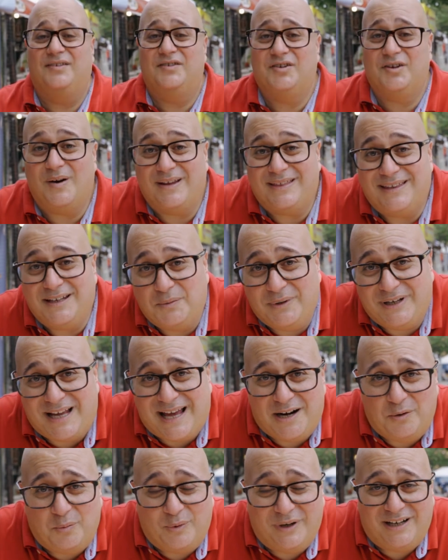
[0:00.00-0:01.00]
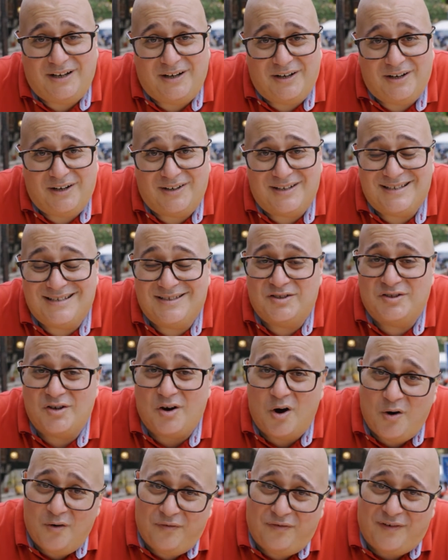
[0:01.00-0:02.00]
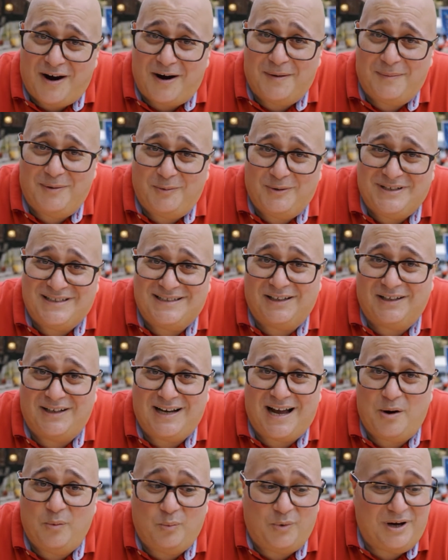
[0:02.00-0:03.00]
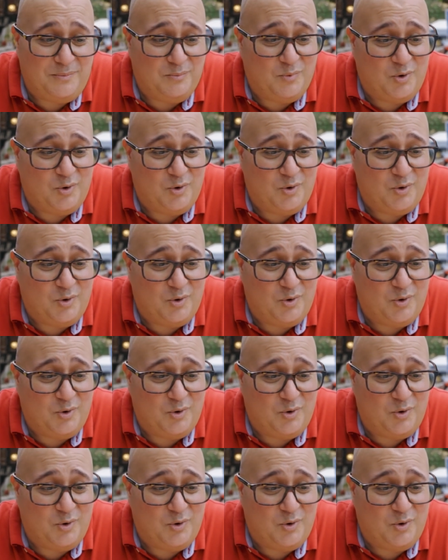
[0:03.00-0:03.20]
So I think we got a winner so far, but we still got one